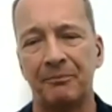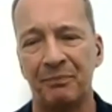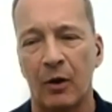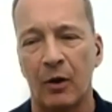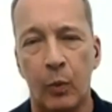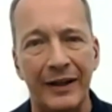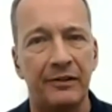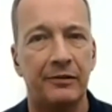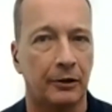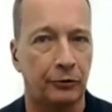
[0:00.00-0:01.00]

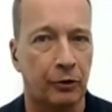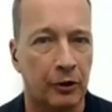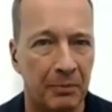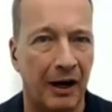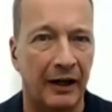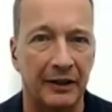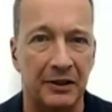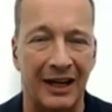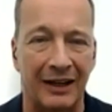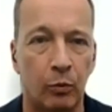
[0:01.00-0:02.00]
wind turbines
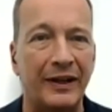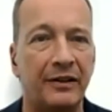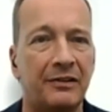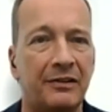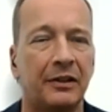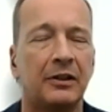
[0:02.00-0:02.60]
and wind